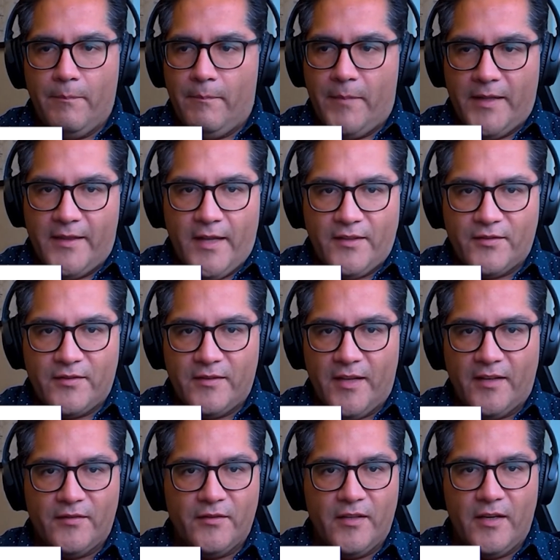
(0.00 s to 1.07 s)
But
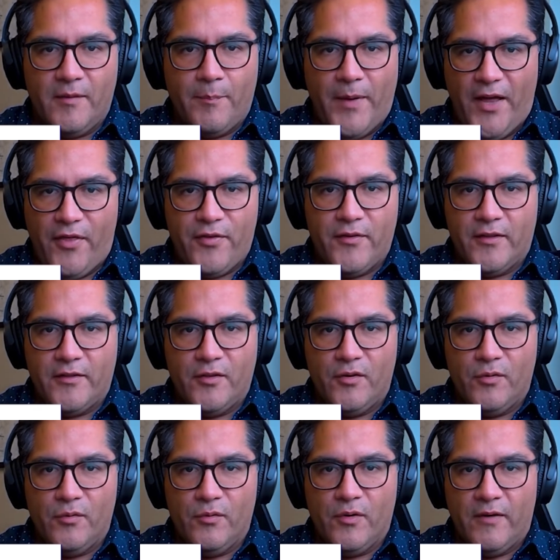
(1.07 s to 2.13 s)
that's the path that
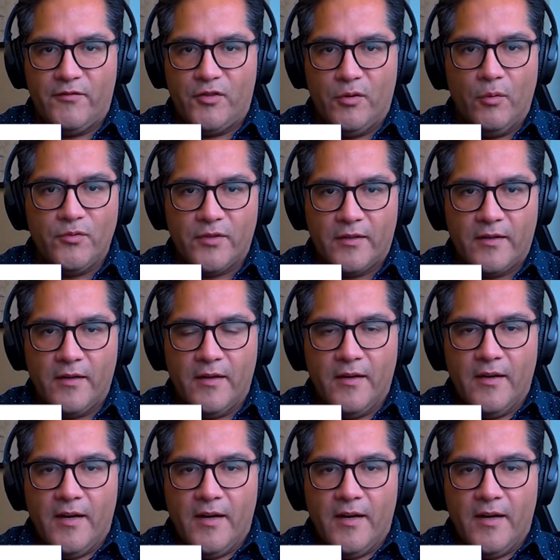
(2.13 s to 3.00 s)
you have chosen.